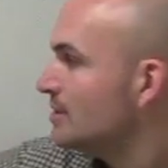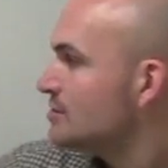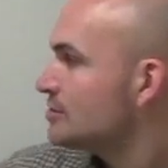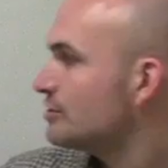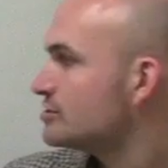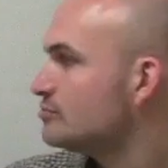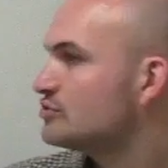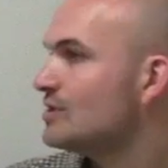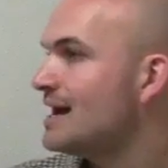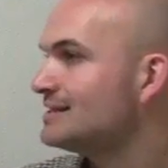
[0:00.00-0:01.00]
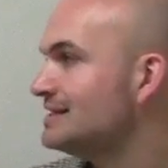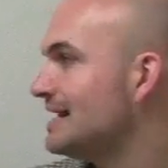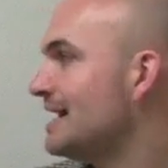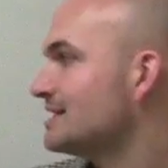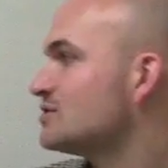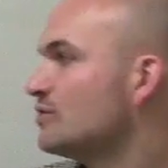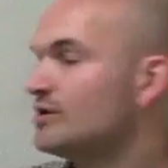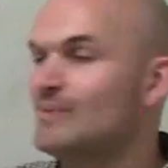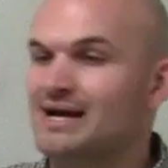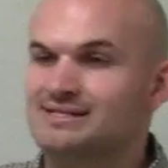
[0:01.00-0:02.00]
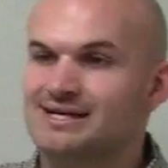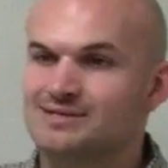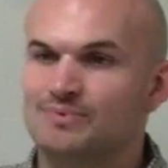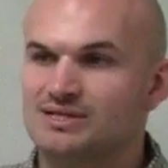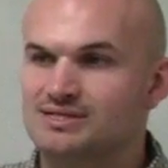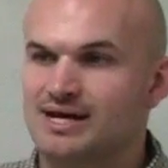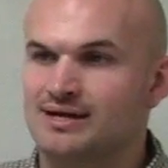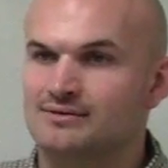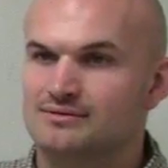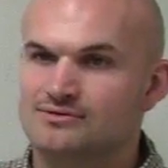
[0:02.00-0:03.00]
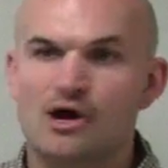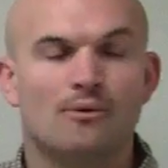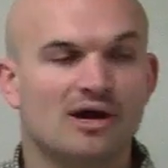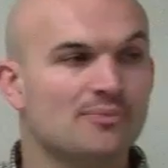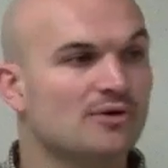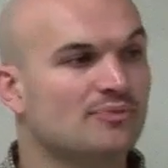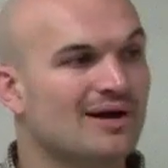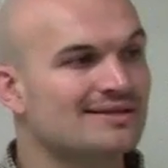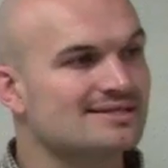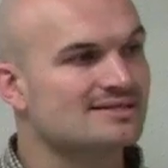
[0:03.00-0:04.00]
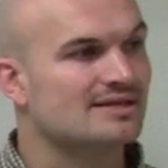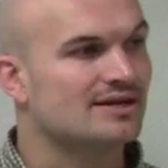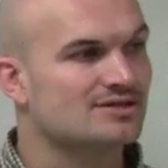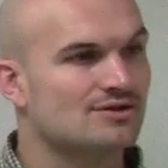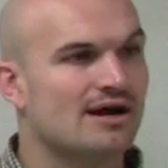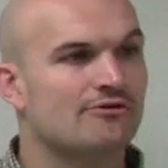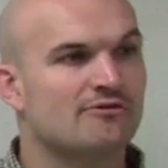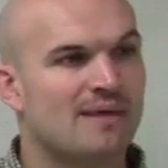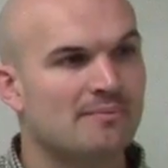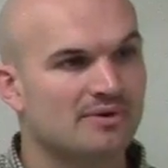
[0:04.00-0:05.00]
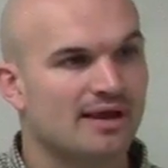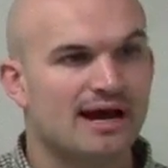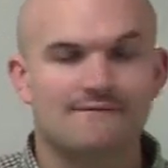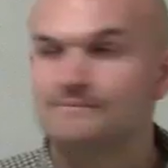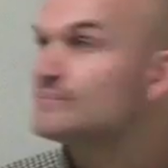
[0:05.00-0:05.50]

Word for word: So you're subtracting x squared minus x plus ten. So I want to put parentheses in there so I remember that.